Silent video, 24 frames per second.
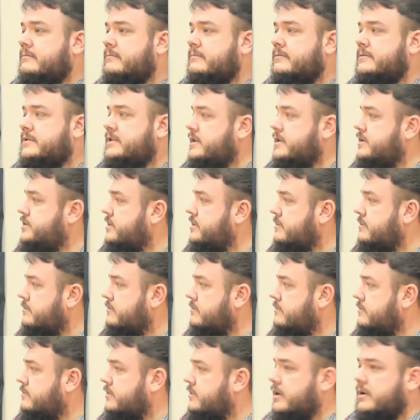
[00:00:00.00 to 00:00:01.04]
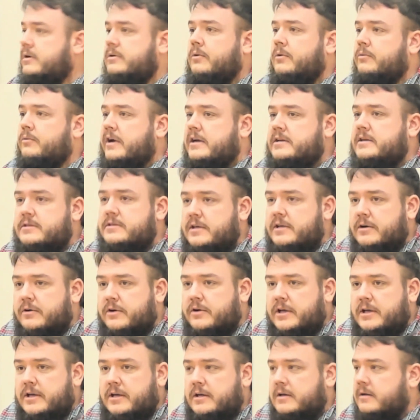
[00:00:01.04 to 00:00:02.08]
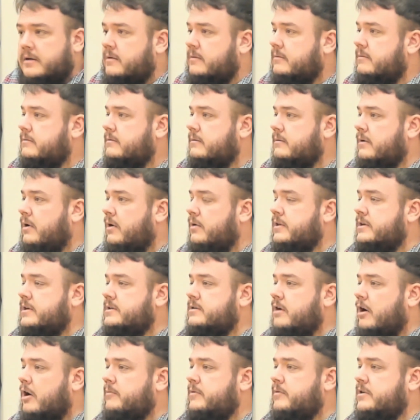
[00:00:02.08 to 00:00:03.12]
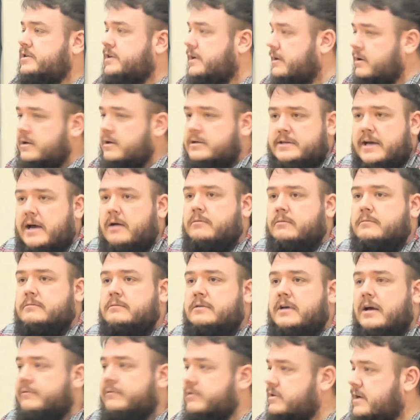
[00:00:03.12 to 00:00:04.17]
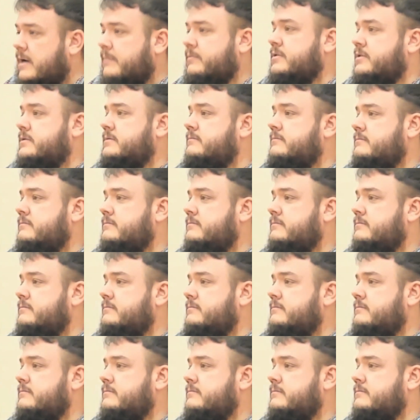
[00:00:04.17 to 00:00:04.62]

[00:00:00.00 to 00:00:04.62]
Teaching critical race theory and all this garbage here in town, Calvary Chapels.